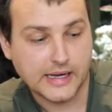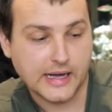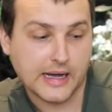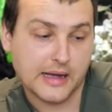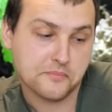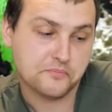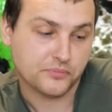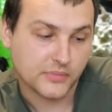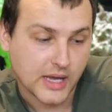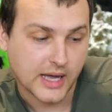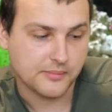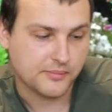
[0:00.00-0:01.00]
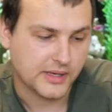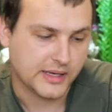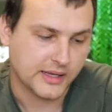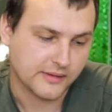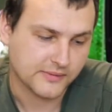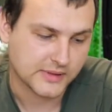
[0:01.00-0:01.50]
I
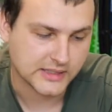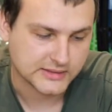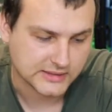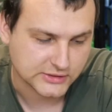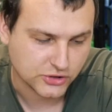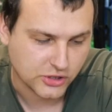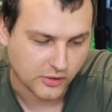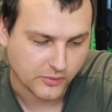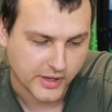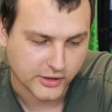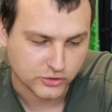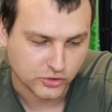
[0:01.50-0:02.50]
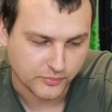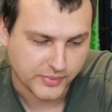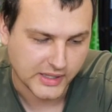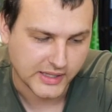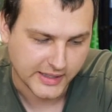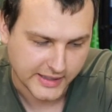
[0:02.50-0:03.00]
believe this is going to
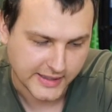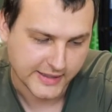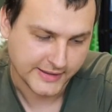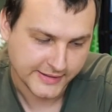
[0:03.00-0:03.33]
be,